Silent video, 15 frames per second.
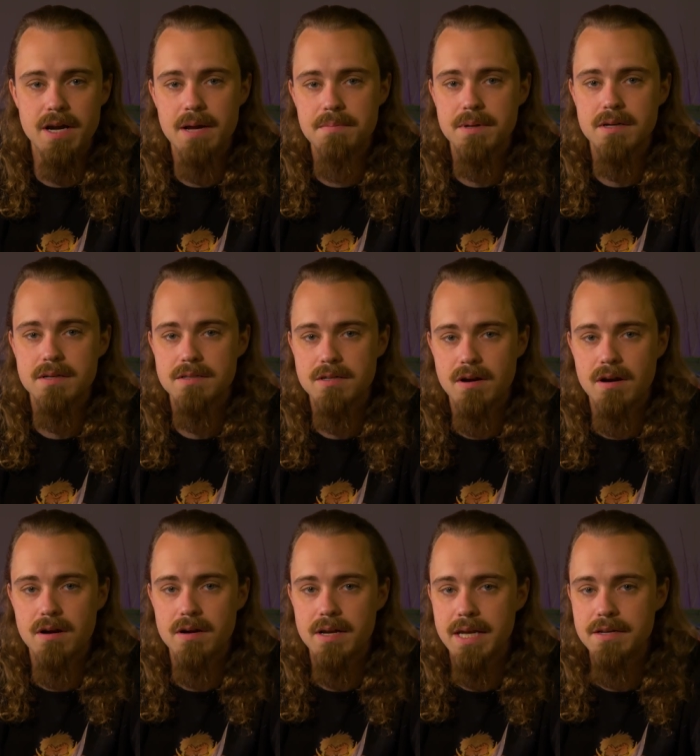epic
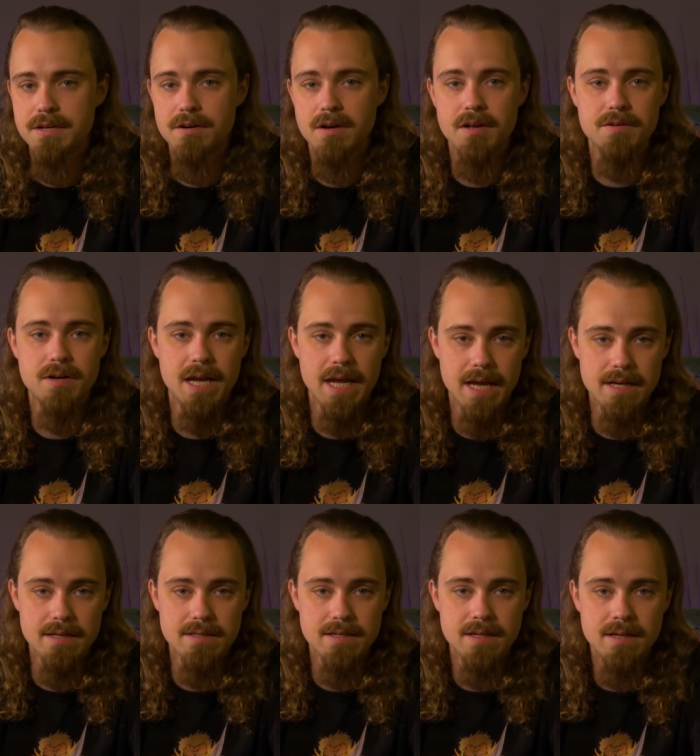guitar in your other
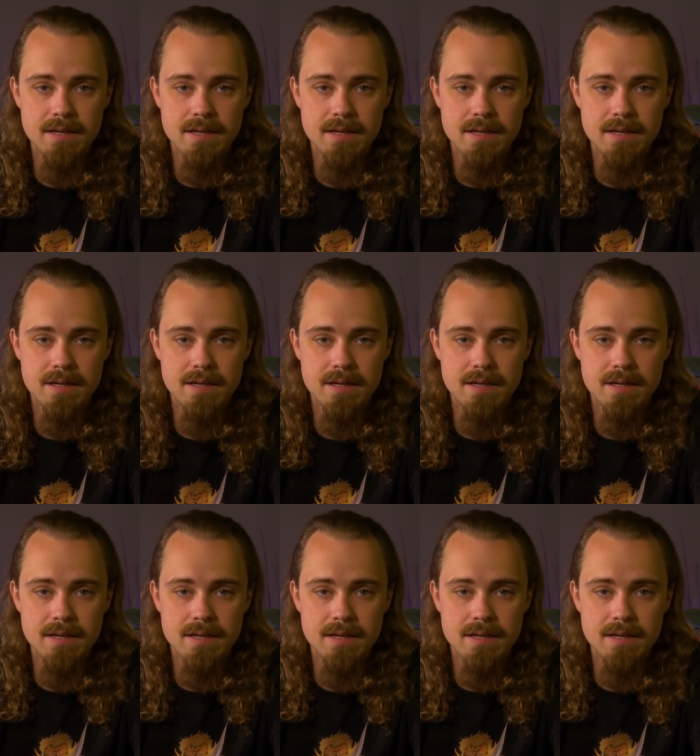hand.